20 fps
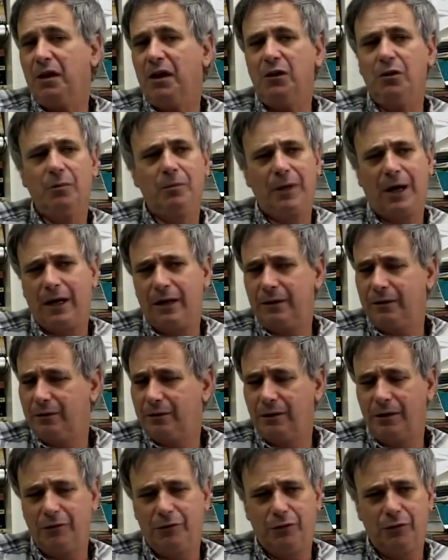They don't
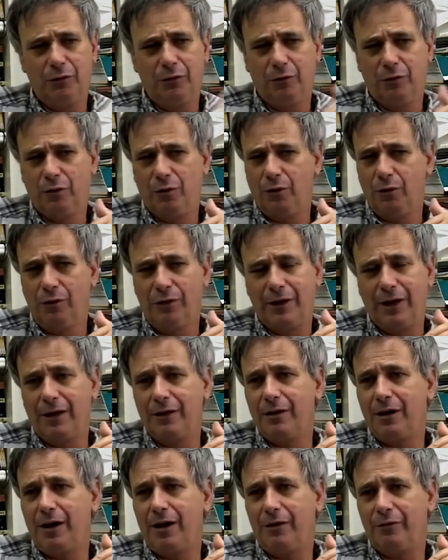mind if you call the
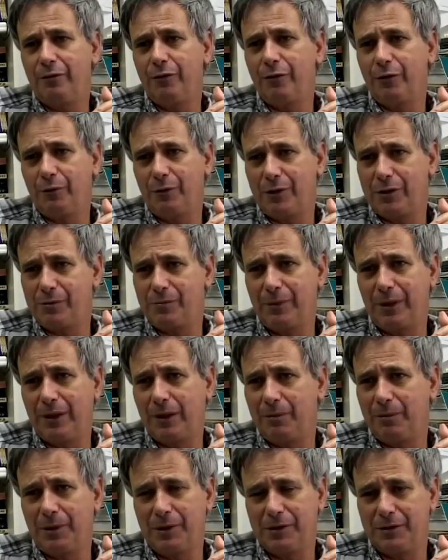other half of the West
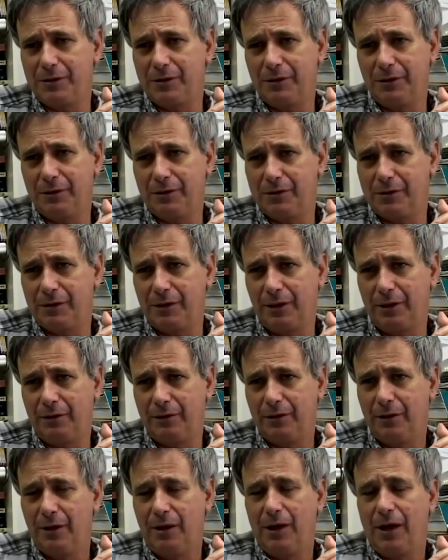Bank a Palestinian
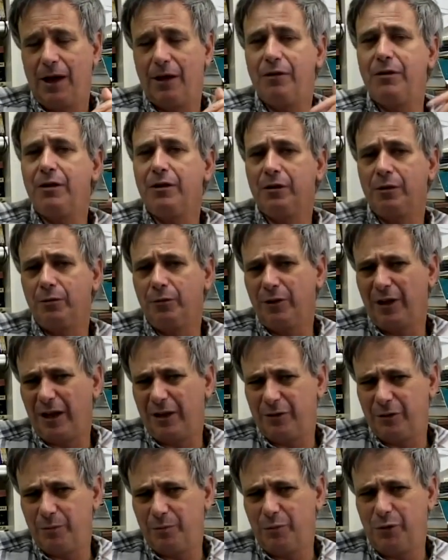state. I think they would
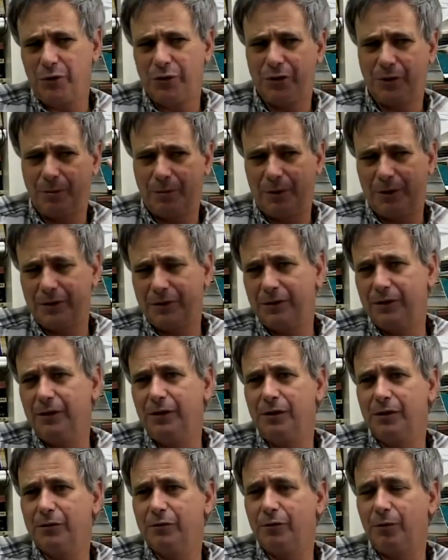like to push the
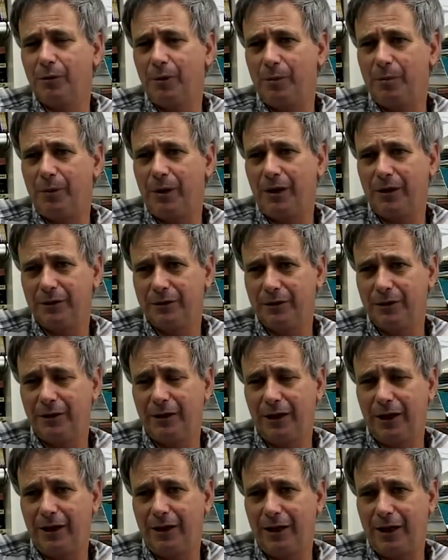Palestinians from the part
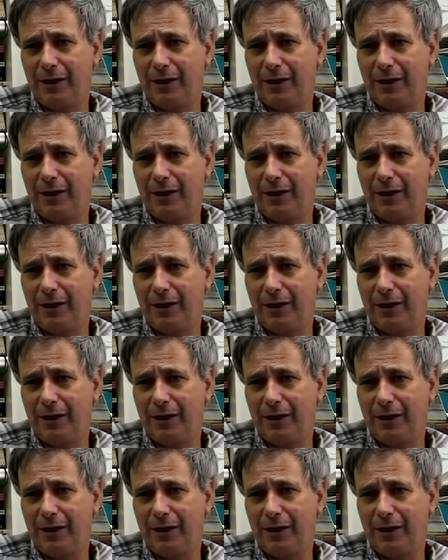that they are